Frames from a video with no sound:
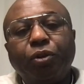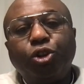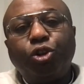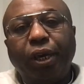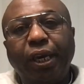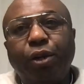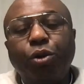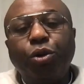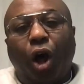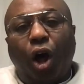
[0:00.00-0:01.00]
to include
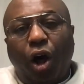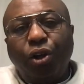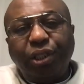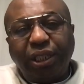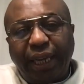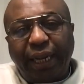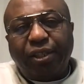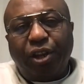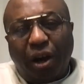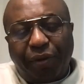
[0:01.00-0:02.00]
all state
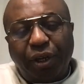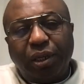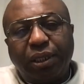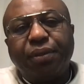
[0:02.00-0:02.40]
governors